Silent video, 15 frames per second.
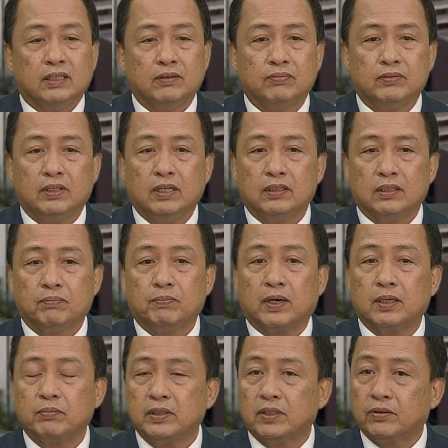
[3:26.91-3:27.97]
If the
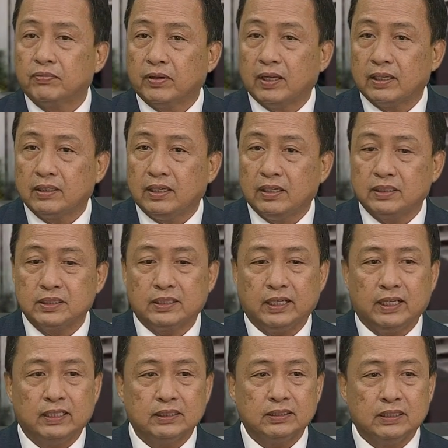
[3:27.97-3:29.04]
Department of Health here
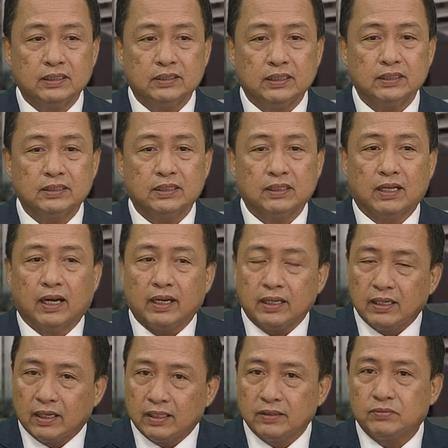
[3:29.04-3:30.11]
says this is the
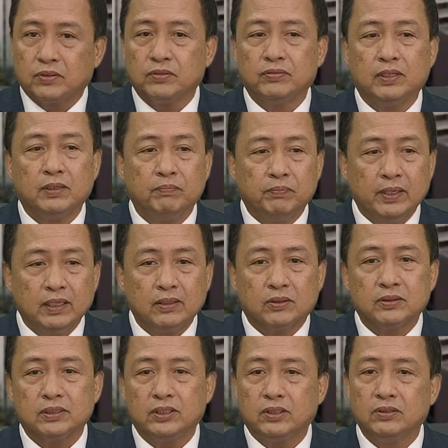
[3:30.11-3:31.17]
guideline for
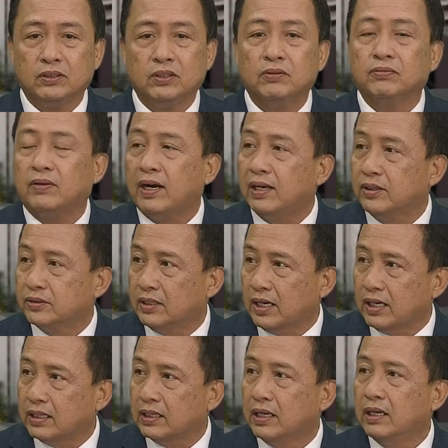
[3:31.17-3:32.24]
Filipinos, you follow
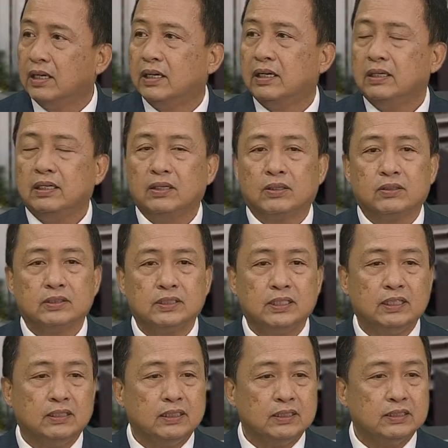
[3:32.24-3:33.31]
that.
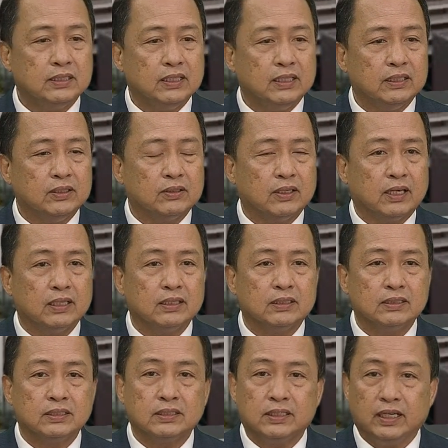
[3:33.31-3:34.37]
CDC in
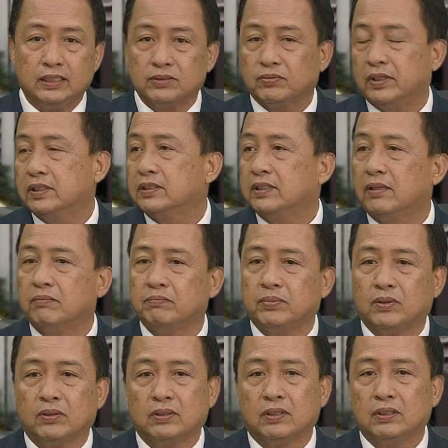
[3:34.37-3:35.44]
United States, for
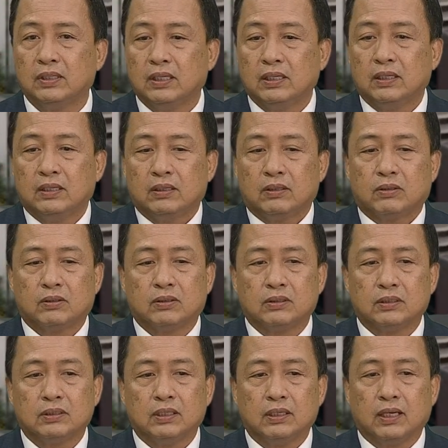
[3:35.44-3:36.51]
example,
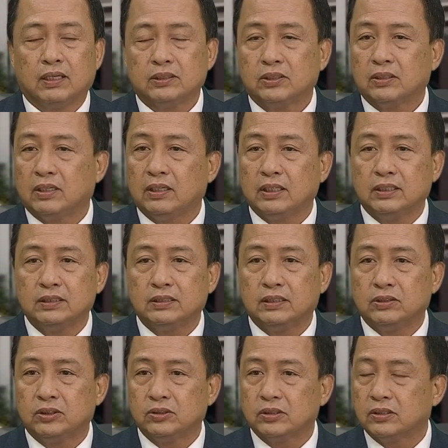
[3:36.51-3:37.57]
or the National
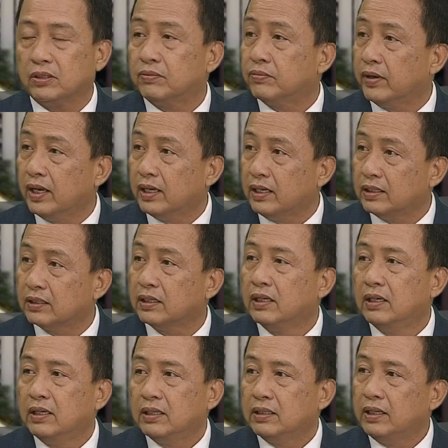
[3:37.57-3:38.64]
Institute of Health,
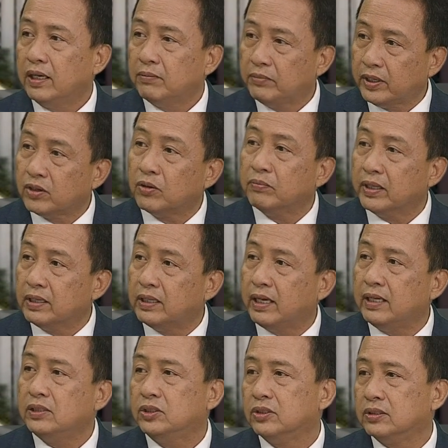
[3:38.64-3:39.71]
they have
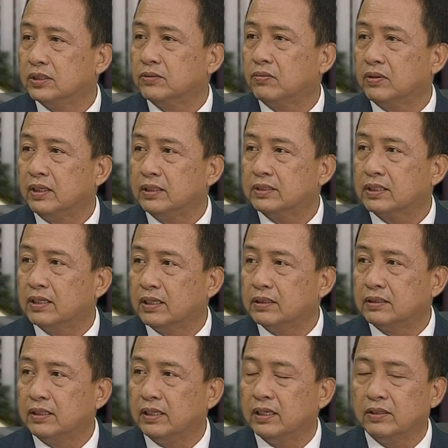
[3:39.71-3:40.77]
recommendations for each
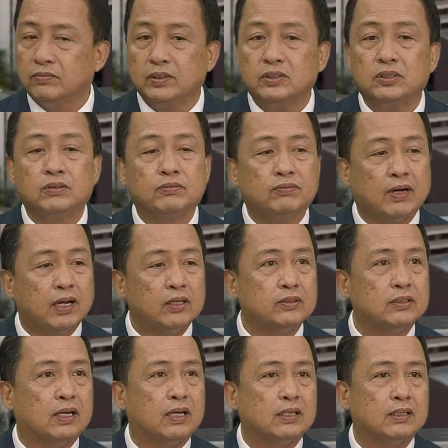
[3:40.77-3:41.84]
country, and we should
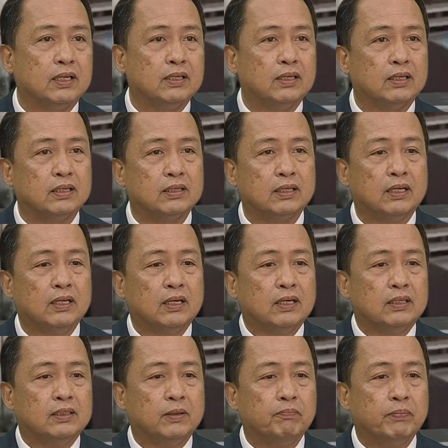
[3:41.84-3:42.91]
follow that and not
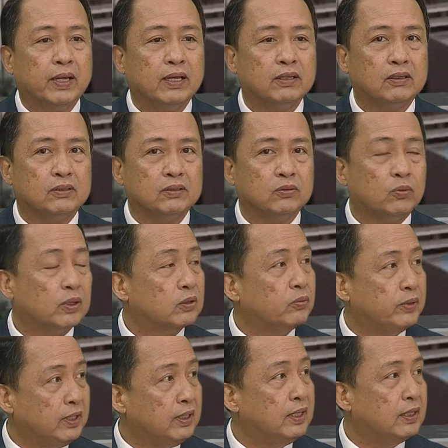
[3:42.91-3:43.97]
depend on
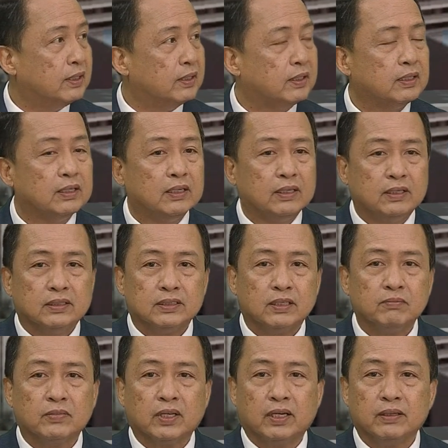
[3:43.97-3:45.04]
what we hear.
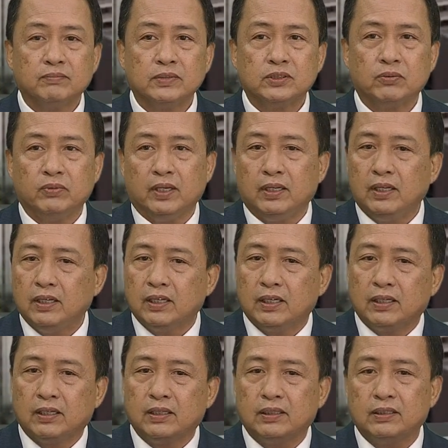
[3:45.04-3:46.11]
Sometimes we
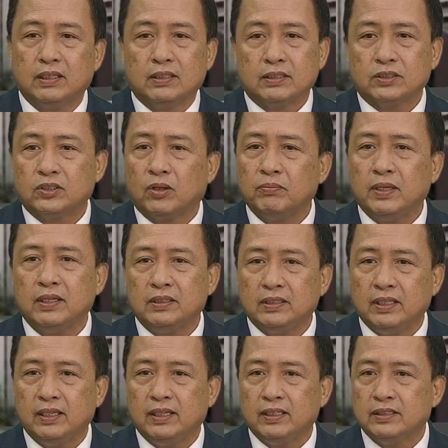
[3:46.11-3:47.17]
hear so many
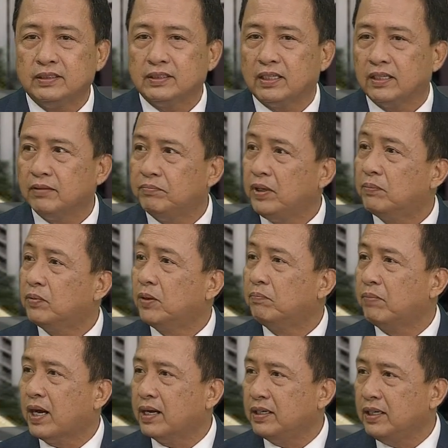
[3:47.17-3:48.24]
things and people
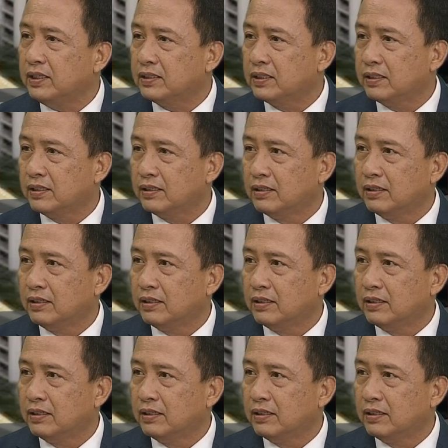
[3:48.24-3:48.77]
panic.